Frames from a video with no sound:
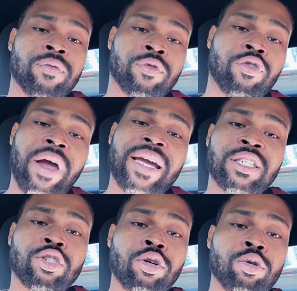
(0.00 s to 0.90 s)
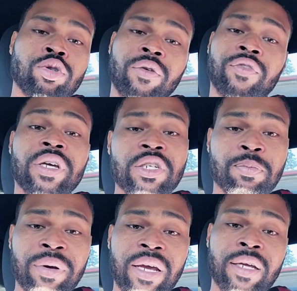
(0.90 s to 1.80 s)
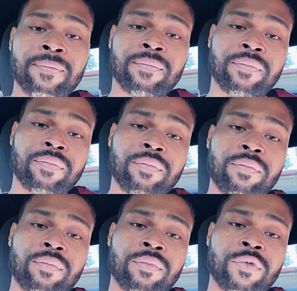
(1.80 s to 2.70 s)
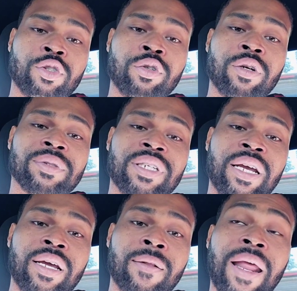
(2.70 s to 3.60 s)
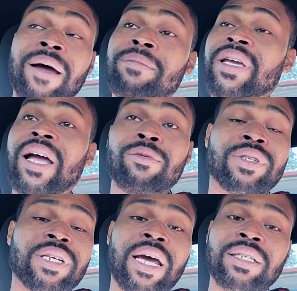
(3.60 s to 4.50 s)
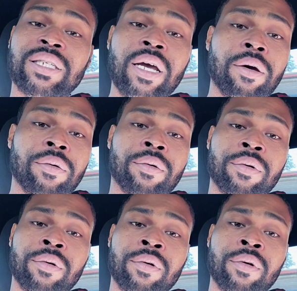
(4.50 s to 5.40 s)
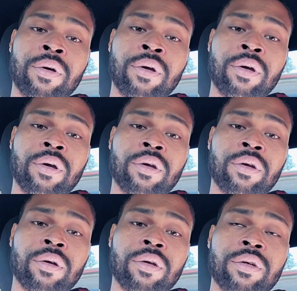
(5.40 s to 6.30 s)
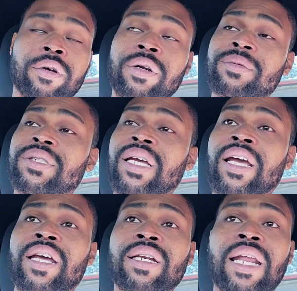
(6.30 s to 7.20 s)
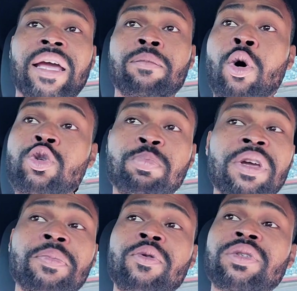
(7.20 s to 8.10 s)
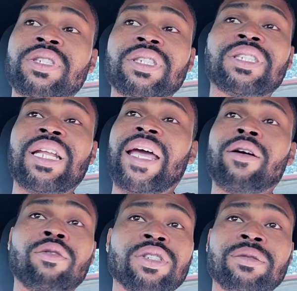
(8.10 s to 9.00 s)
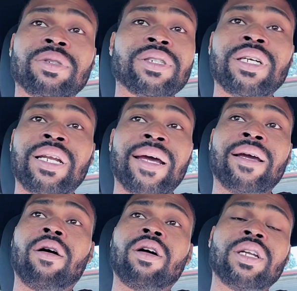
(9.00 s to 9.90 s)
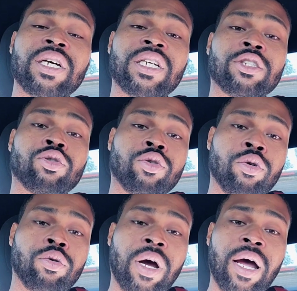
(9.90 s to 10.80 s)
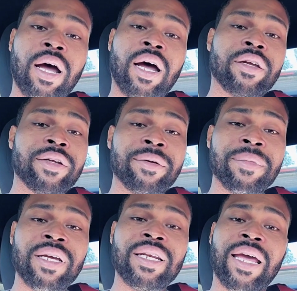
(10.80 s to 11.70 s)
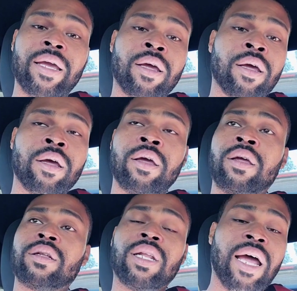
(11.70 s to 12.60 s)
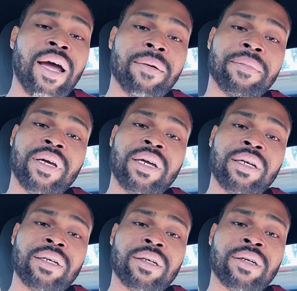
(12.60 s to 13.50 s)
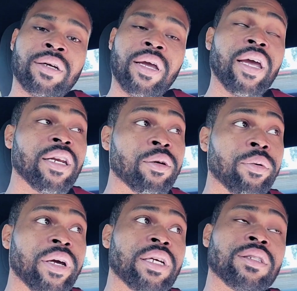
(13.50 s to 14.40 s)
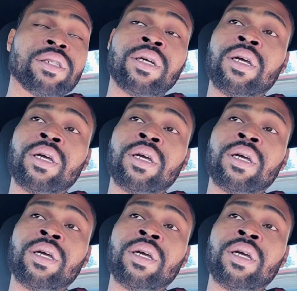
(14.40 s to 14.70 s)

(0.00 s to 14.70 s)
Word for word: cracking jokes off of his pain. You see what I'm saying? Not me. I was sad as hell. You know what I'm saying? Like most people is just like on some shit like, oh look at this dude, ha. You know what I mean? Like Nah, man. Anyways,